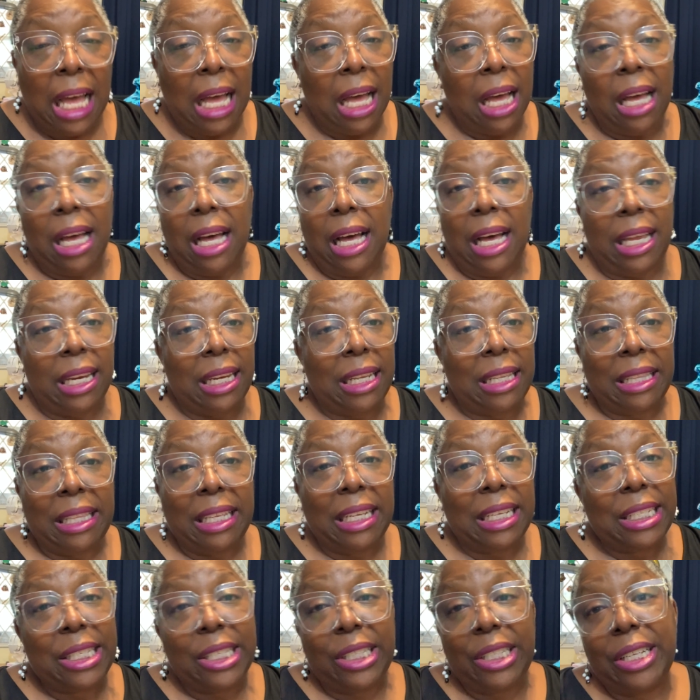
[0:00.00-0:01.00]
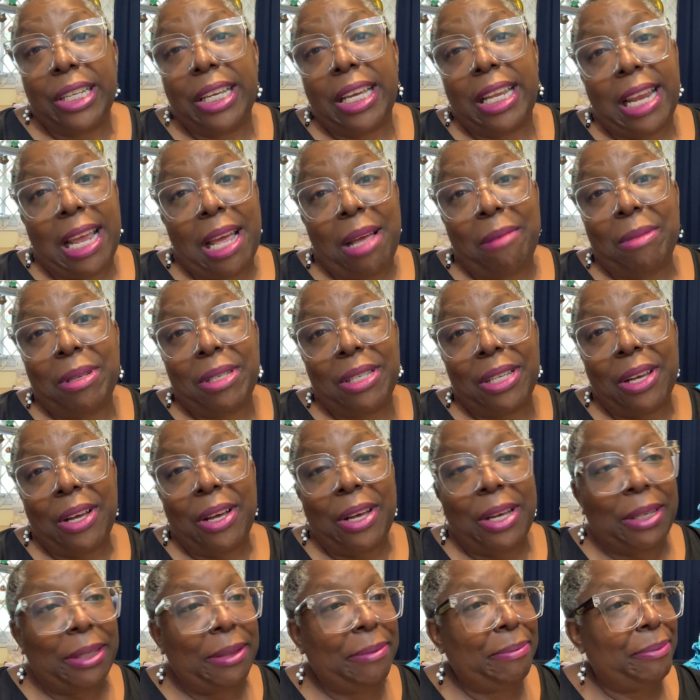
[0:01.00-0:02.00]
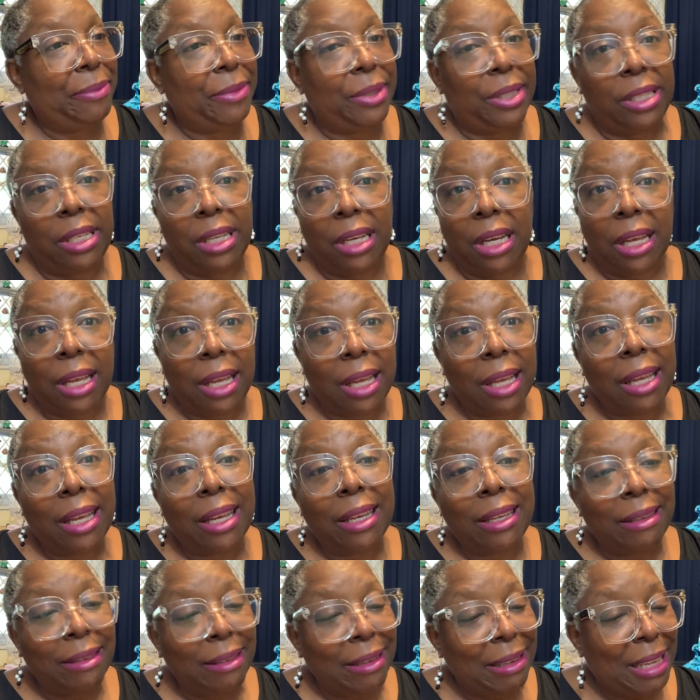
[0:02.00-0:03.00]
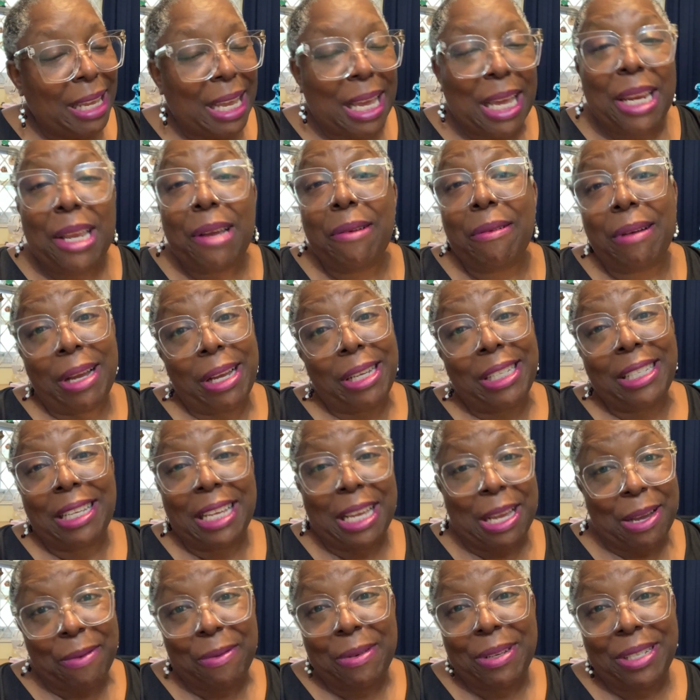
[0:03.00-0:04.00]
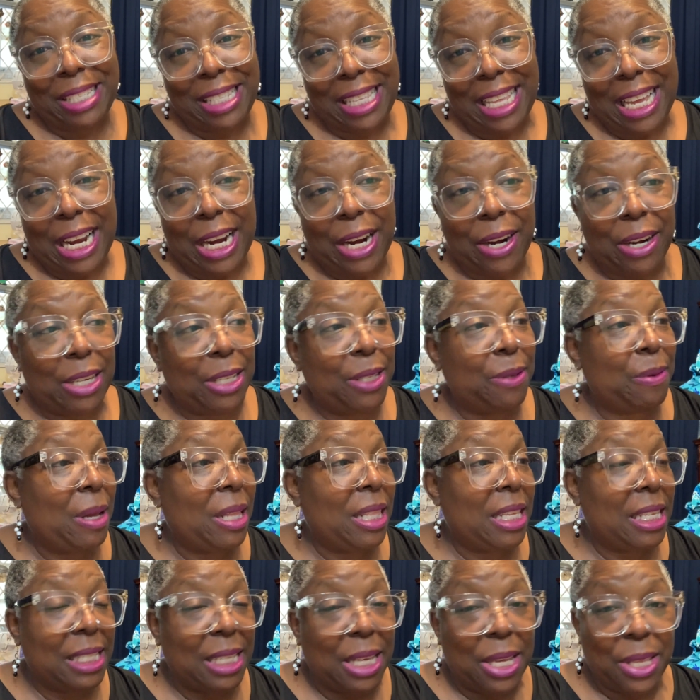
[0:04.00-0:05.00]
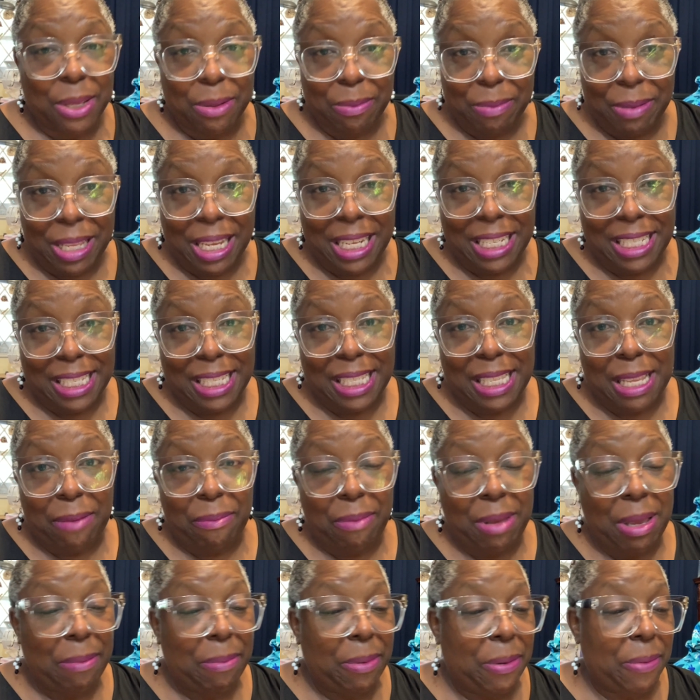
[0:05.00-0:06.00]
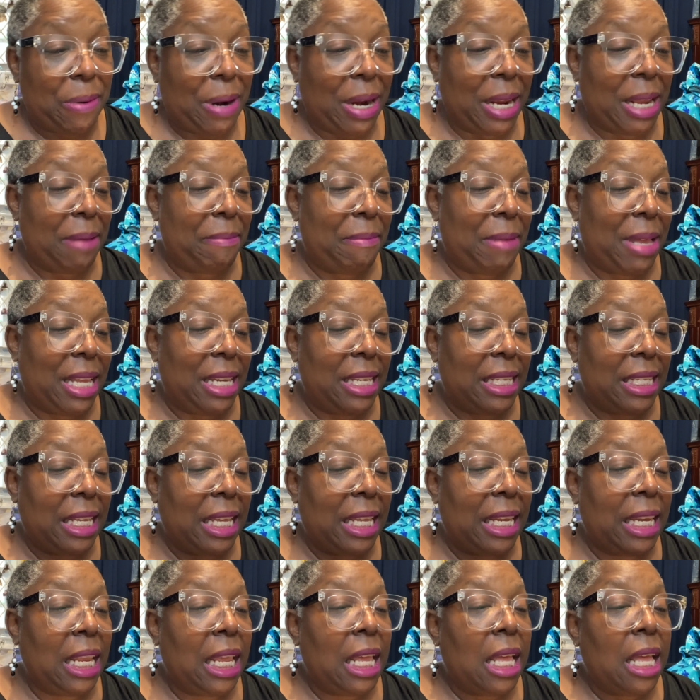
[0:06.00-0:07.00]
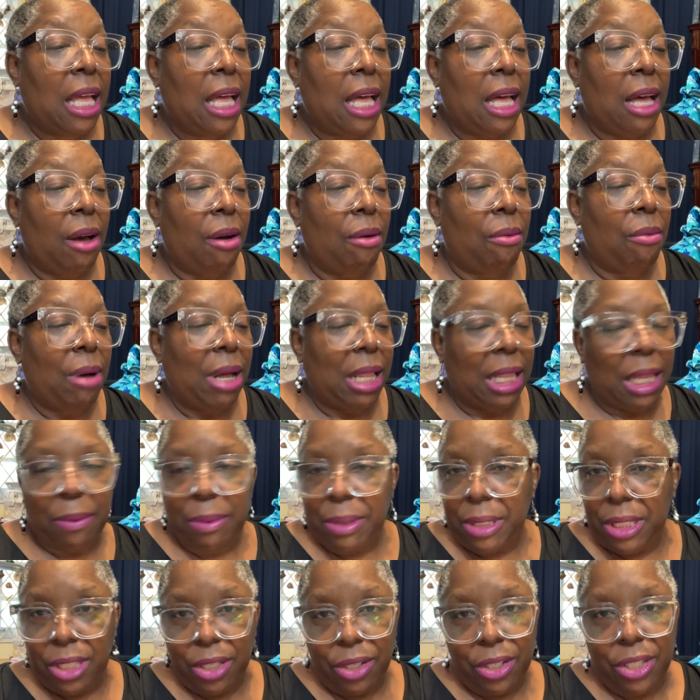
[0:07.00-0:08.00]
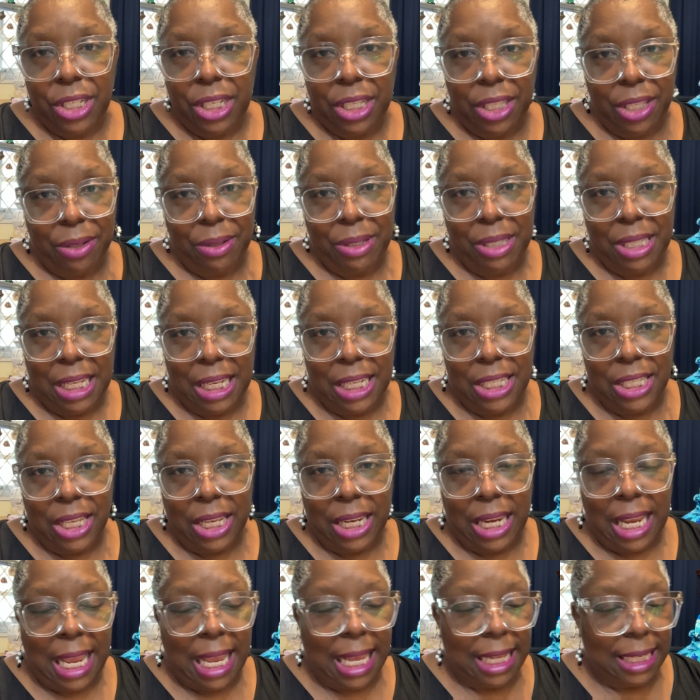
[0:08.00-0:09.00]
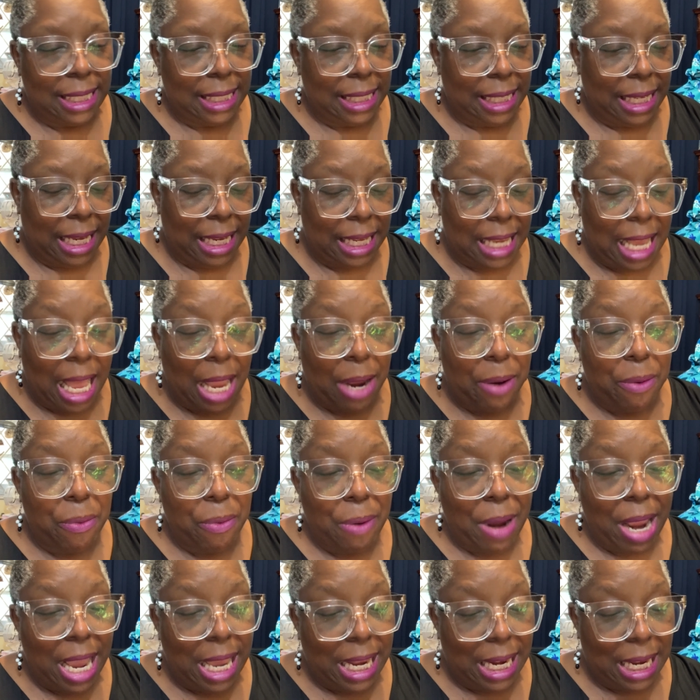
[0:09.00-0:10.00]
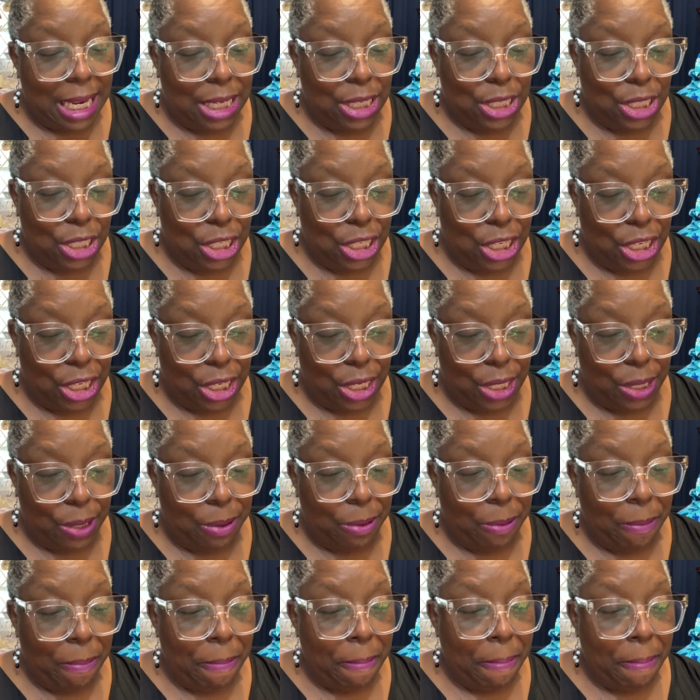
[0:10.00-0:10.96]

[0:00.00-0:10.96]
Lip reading: I didn't think to look at Amazon, duh. Anyway, it was there, as well as other places that people recommended. While I was searching those things on Etsy, I ran into